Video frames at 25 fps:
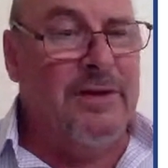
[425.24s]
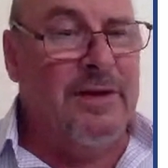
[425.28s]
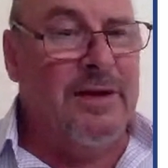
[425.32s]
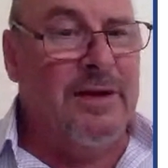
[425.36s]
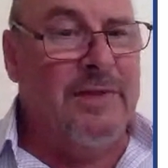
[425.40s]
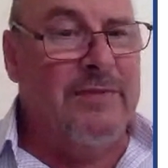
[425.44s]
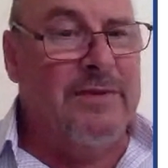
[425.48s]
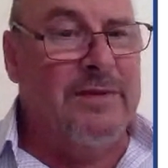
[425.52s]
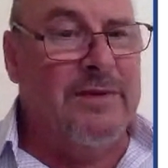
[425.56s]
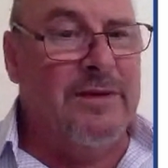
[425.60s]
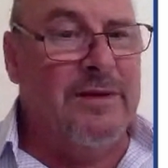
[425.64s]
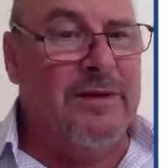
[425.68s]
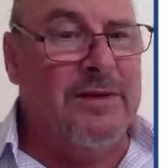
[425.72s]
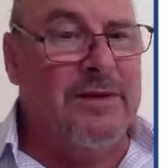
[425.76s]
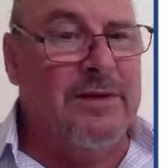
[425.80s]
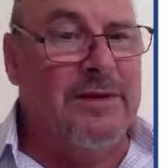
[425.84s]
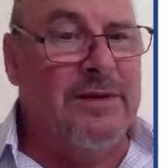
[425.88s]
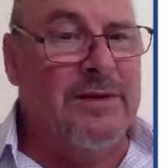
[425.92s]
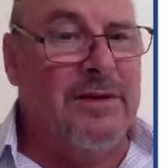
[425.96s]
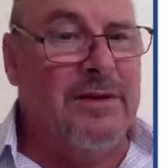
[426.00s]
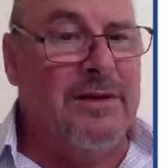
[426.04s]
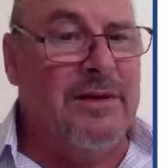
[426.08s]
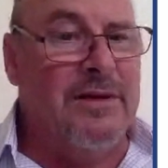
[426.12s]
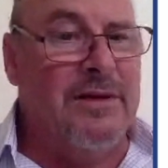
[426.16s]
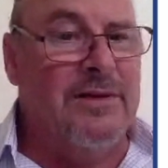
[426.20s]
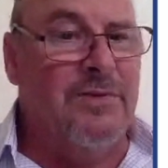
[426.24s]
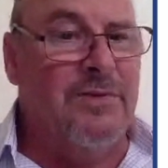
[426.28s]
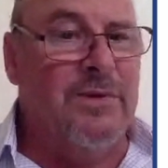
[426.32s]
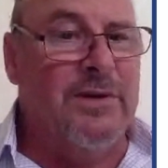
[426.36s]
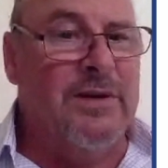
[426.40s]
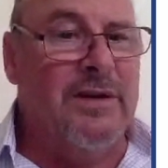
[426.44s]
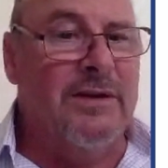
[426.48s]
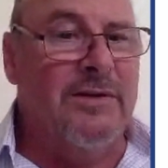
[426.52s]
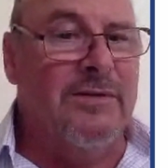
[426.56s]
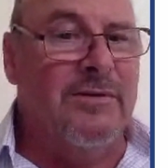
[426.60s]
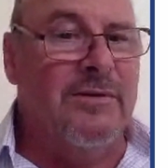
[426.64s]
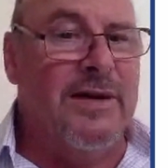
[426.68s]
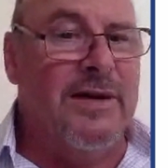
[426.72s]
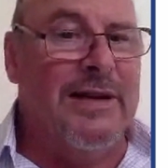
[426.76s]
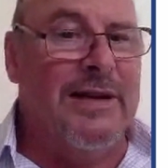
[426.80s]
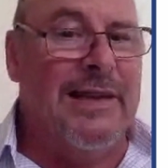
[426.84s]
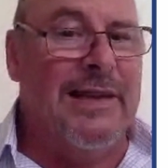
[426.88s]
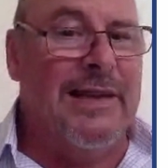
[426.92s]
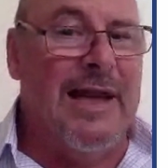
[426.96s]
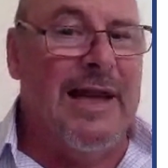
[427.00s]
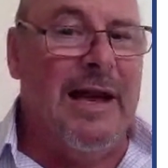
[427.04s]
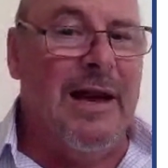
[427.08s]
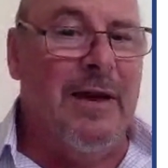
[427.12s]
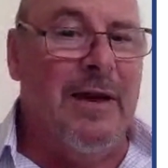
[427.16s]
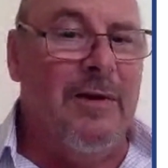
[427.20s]
to COVID-19 is we're
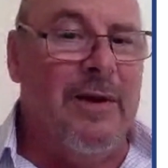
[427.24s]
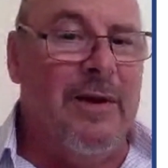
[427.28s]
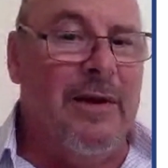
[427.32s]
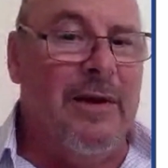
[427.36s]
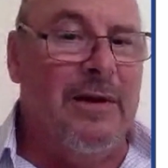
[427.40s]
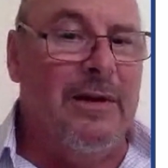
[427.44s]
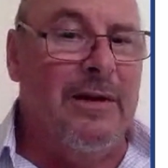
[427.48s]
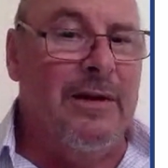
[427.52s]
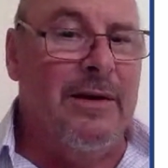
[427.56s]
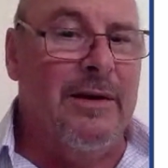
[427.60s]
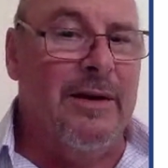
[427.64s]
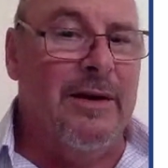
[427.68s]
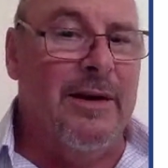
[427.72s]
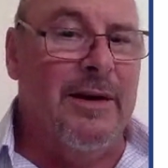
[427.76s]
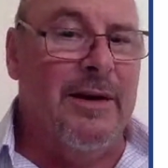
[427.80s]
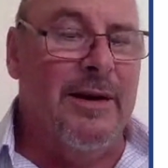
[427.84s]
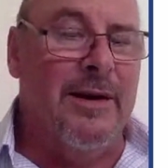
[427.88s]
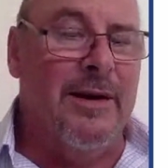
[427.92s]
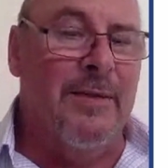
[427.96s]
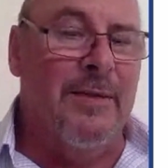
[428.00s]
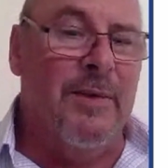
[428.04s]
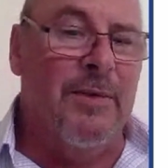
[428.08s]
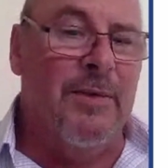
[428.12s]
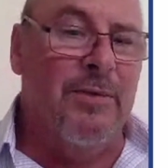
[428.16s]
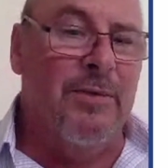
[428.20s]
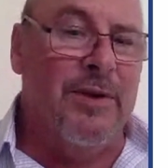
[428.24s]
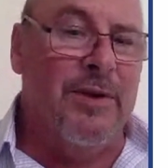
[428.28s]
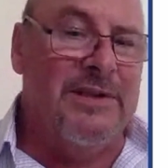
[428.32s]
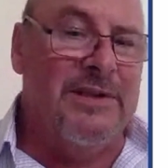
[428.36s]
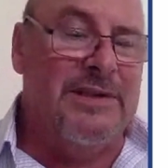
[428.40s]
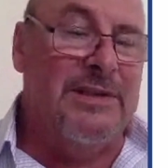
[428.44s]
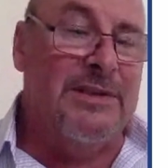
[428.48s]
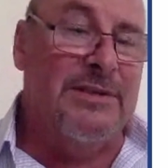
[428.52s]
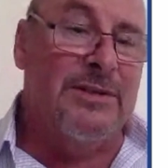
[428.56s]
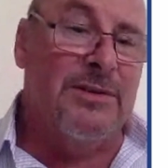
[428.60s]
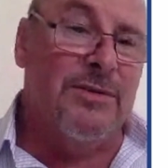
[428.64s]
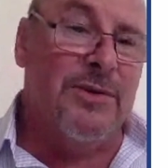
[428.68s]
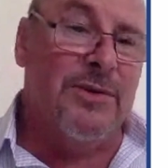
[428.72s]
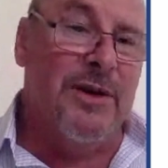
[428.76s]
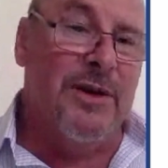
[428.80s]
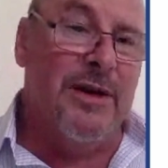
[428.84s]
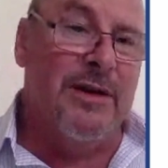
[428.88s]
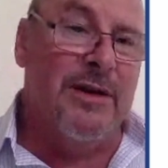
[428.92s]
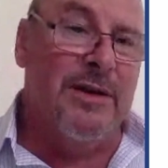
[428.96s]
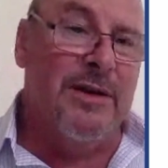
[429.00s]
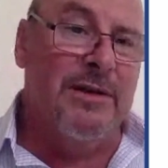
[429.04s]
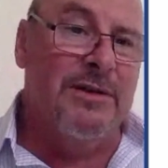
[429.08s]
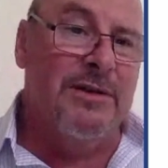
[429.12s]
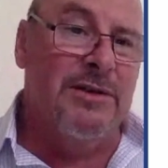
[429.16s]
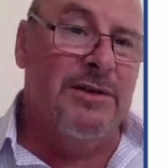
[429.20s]
allowing apprentices and
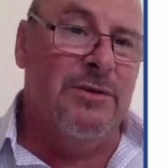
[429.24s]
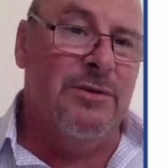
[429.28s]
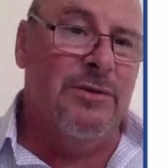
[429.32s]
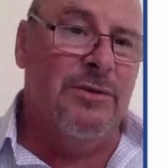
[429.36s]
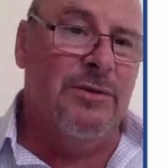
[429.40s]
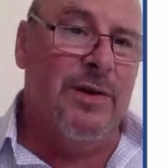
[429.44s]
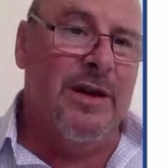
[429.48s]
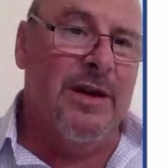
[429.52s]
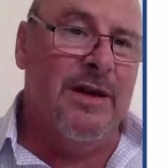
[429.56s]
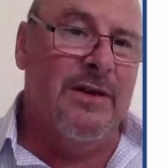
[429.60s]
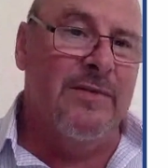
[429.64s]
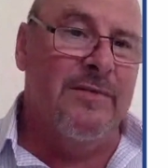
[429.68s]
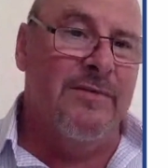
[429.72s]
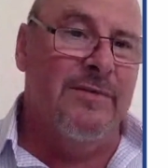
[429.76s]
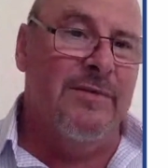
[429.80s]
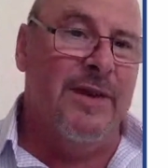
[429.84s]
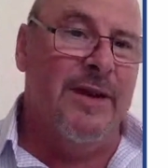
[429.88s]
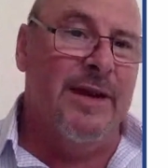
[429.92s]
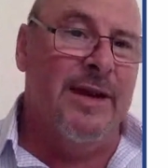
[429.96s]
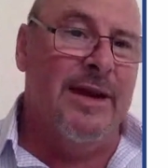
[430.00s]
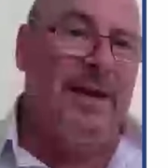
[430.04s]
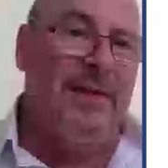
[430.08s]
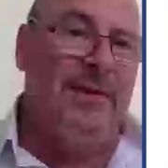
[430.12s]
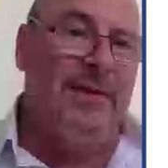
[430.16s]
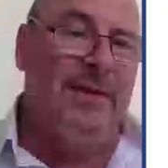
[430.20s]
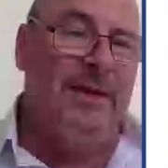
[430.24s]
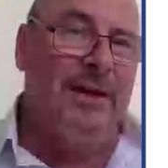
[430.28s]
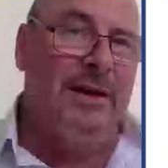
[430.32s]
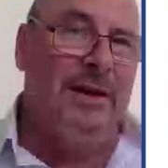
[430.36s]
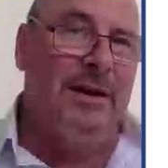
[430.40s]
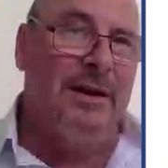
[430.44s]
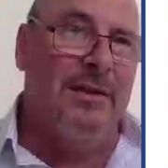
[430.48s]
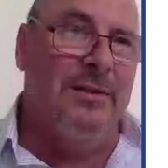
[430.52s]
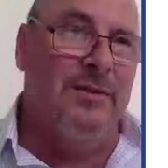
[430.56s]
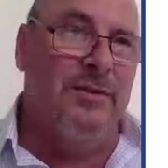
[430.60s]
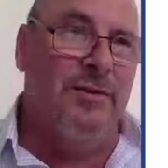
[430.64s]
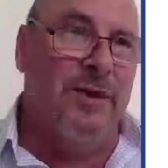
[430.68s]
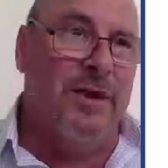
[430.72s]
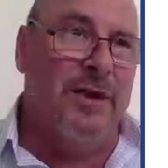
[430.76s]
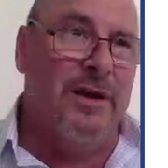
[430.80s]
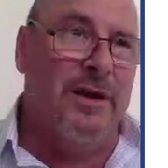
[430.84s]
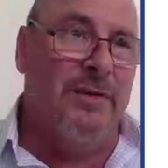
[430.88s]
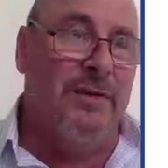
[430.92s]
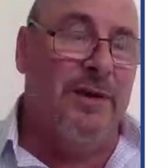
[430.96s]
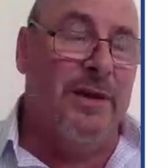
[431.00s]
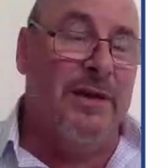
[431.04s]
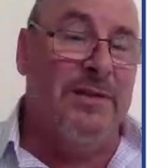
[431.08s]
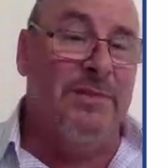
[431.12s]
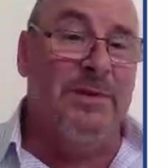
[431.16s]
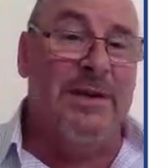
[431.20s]
trainees who have had their
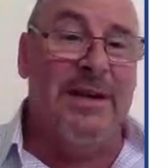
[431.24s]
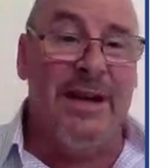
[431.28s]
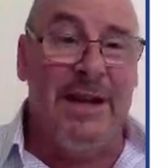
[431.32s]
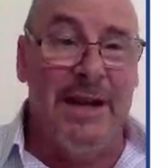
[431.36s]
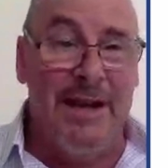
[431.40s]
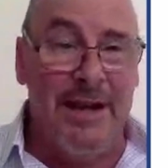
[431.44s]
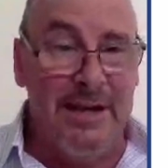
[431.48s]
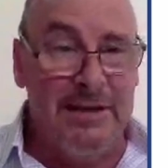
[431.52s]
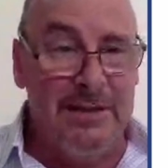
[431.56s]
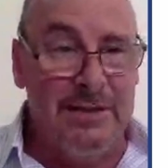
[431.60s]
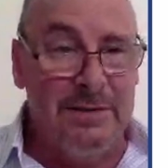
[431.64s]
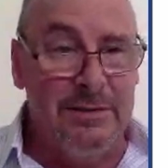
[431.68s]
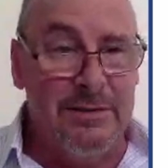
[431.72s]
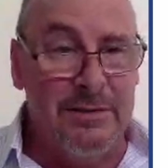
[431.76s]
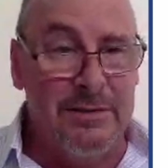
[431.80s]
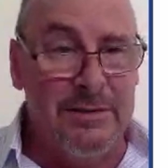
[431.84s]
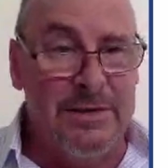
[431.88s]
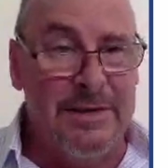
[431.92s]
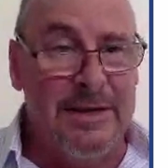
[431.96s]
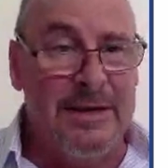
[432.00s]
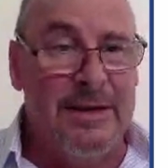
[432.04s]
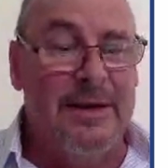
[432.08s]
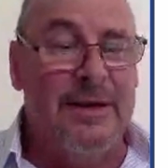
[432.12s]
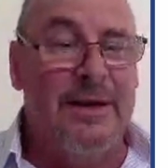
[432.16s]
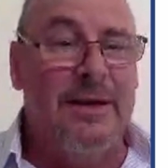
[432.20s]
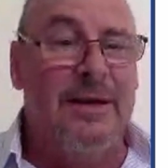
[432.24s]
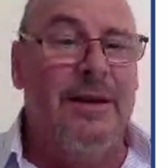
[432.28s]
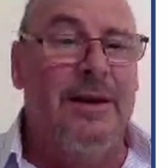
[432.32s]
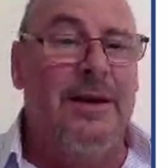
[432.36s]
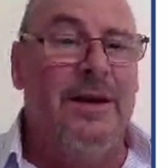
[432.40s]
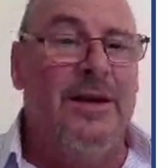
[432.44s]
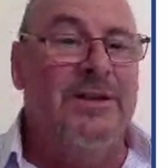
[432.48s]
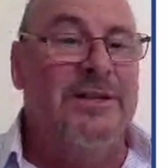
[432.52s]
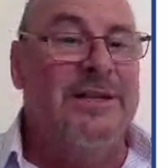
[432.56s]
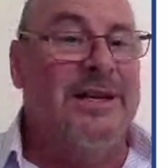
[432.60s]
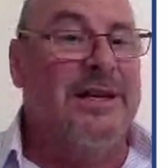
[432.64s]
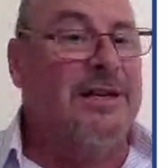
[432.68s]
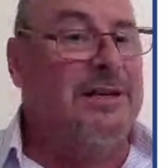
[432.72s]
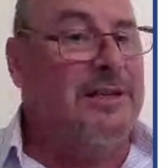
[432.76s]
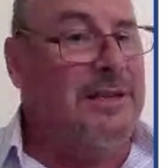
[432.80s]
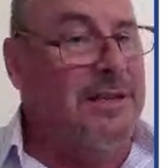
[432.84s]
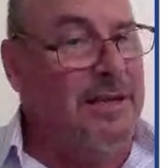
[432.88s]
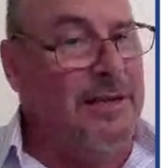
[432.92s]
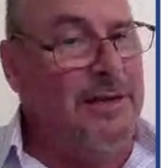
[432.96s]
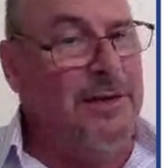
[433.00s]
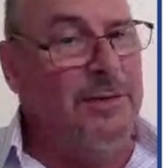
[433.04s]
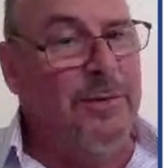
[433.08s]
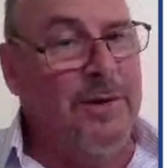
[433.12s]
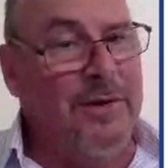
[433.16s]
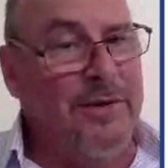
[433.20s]
training arrangement cancelled to
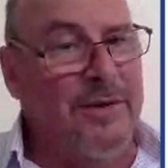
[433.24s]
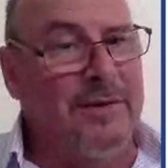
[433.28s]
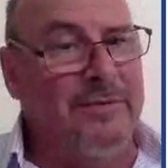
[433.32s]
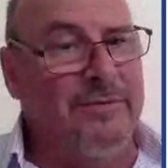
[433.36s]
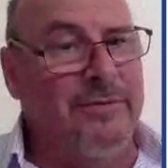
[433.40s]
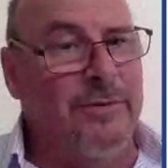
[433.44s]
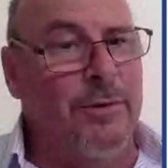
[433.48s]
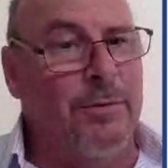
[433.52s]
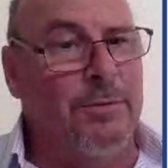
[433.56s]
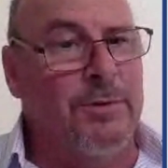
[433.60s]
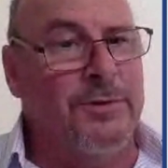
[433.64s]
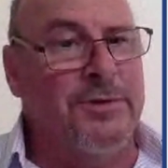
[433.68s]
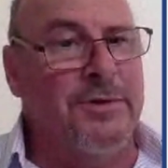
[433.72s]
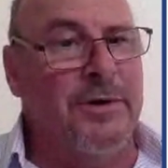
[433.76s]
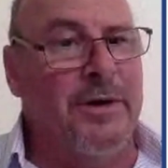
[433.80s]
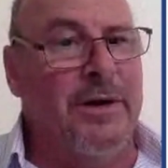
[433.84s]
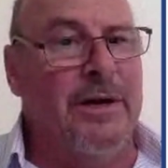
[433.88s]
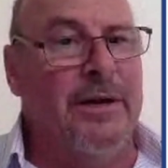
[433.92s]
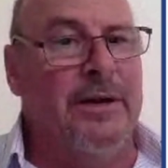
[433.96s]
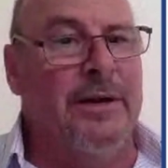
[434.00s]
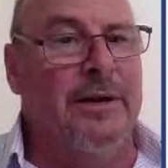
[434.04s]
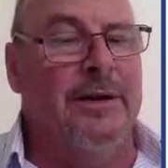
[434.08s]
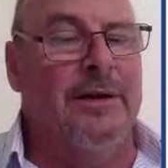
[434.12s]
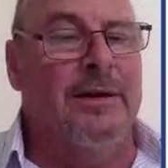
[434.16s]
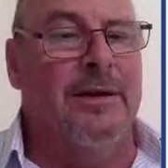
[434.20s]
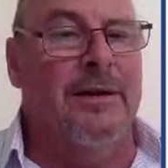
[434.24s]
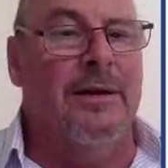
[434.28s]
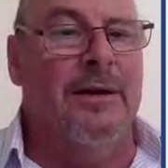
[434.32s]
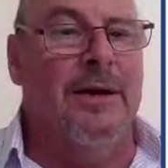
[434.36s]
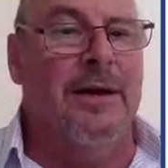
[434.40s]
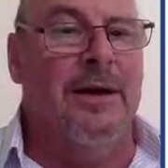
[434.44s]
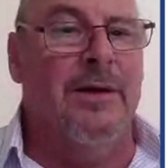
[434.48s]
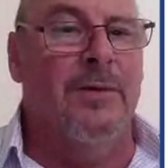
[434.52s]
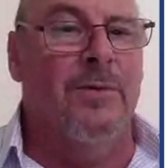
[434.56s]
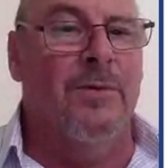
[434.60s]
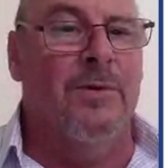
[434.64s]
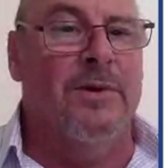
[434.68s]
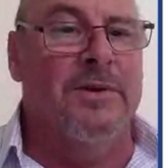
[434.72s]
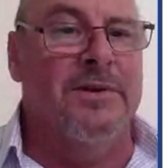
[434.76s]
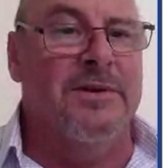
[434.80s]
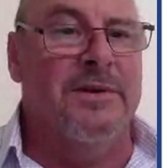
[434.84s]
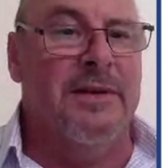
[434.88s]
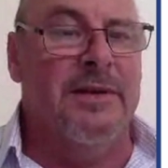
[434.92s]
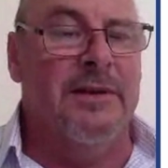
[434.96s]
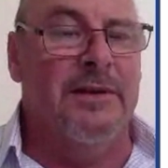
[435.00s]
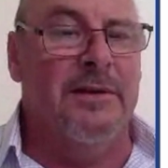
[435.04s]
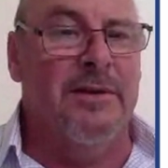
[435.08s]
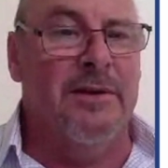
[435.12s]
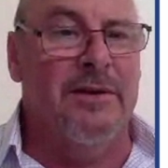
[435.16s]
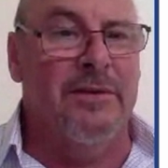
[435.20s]
continue with their formal training whilst
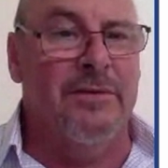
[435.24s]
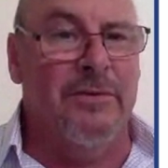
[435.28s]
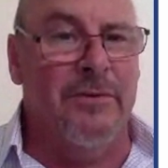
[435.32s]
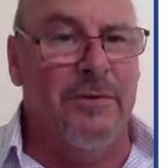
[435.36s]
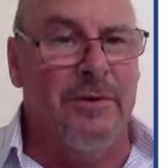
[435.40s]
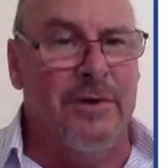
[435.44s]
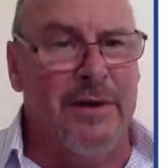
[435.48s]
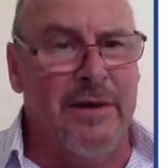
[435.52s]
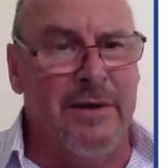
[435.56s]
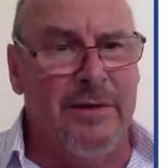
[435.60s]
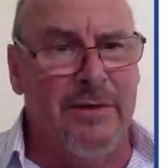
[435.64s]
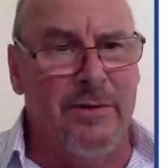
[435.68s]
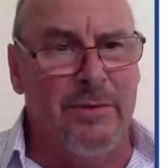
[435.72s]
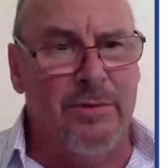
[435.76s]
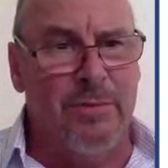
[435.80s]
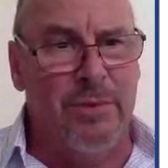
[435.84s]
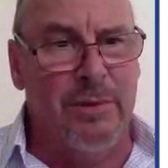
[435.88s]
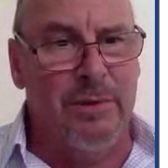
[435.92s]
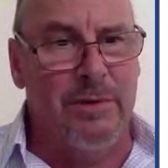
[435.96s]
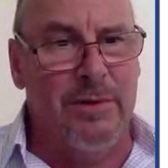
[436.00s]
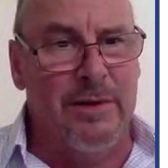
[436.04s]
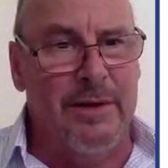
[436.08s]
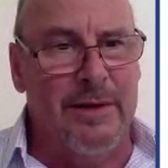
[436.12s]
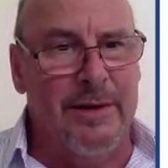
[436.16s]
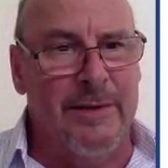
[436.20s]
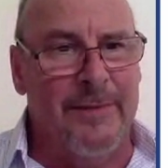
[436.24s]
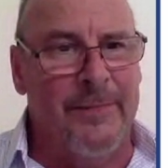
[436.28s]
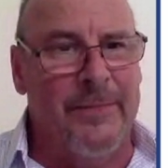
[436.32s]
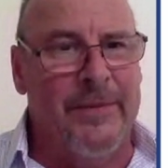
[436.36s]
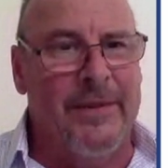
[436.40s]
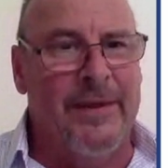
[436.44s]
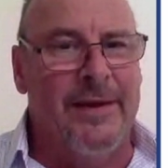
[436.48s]
they're looking for another employer.